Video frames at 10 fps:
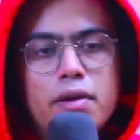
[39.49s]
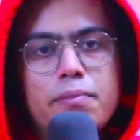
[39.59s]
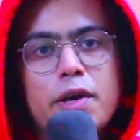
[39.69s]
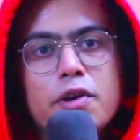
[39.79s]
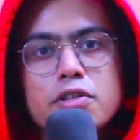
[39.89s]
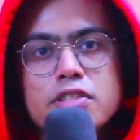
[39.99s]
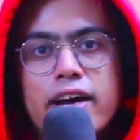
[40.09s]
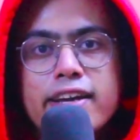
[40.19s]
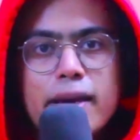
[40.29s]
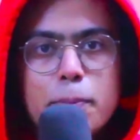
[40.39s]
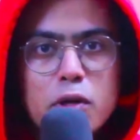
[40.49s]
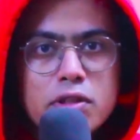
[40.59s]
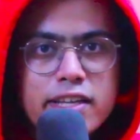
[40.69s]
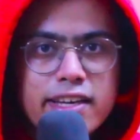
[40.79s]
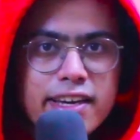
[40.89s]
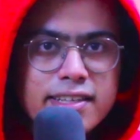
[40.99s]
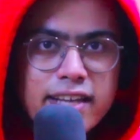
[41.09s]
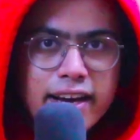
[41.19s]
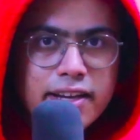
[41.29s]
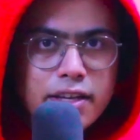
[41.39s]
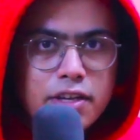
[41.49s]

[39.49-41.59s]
Because I kept on thinking that,